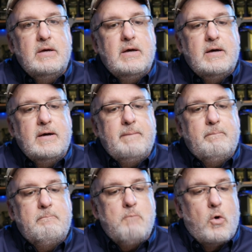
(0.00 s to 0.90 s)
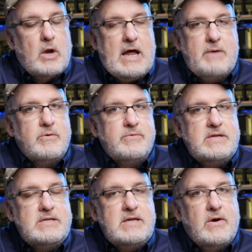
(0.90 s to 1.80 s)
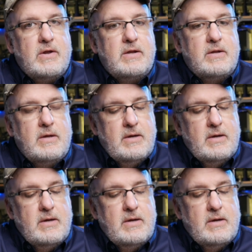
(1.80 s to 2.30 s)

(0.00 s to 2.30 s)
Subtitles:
or Lightroom CC on it.